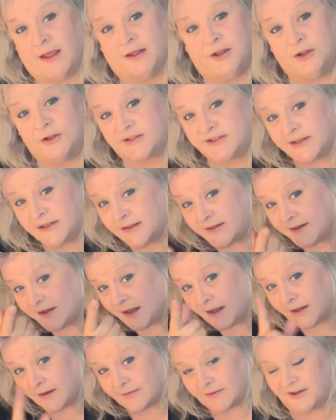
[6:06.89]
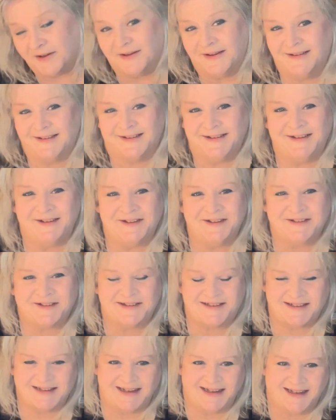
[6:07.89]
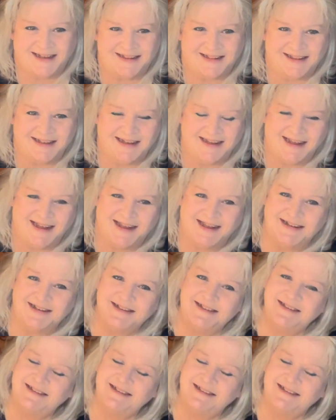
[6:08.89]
You'll see at the end. You'll see at the end.